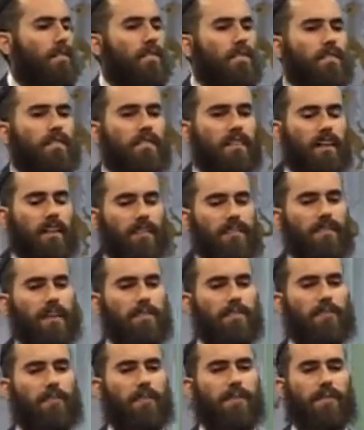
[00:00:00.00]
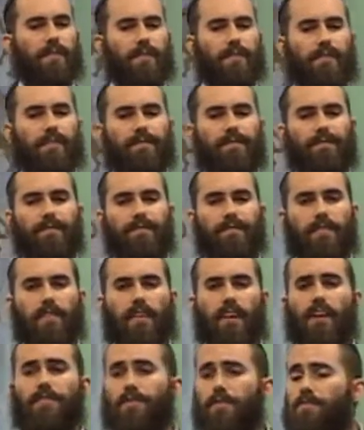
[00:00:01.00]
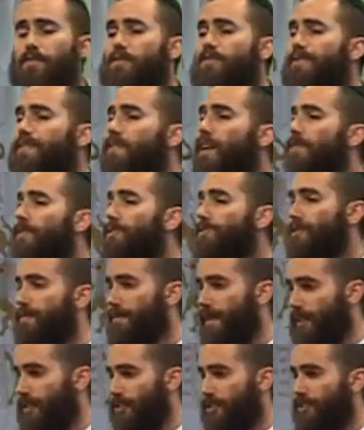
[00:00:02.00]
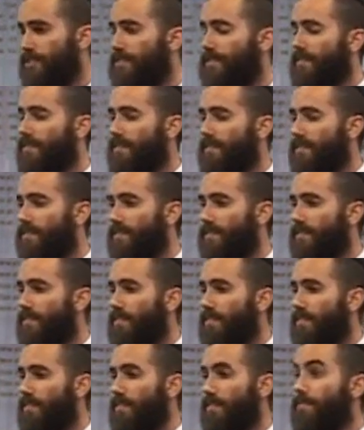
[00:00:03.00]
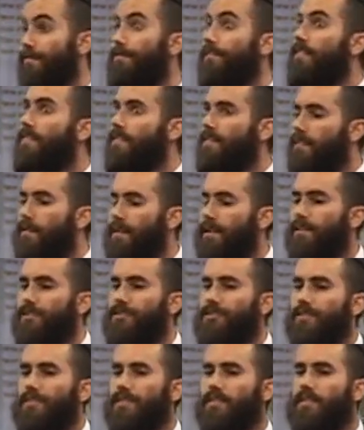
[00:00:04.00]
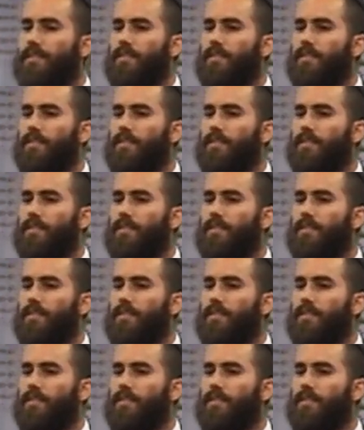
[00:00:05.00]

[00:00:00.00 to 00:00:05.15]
Let's take it a step further. If we move another dimension, the fifth dimension,